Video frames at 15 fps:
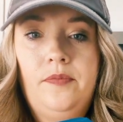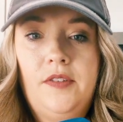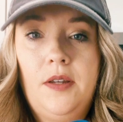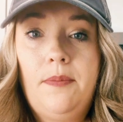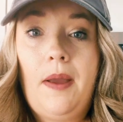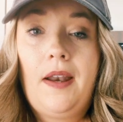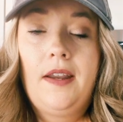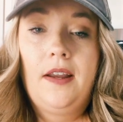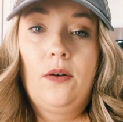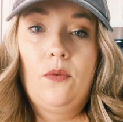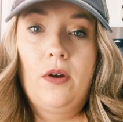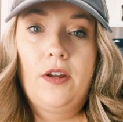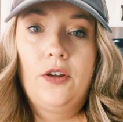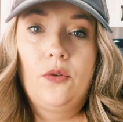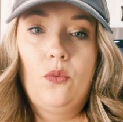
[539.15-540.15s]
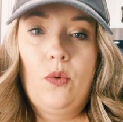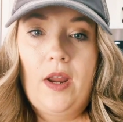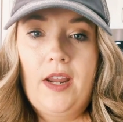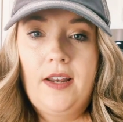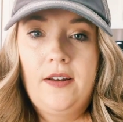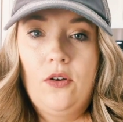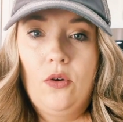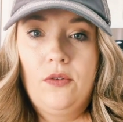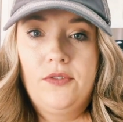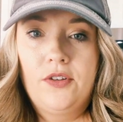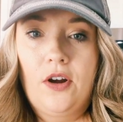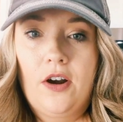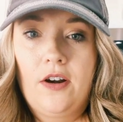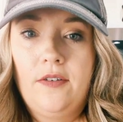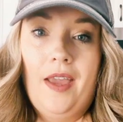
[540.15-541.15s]
depending on what your weight goals
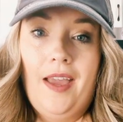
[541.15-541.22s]
are.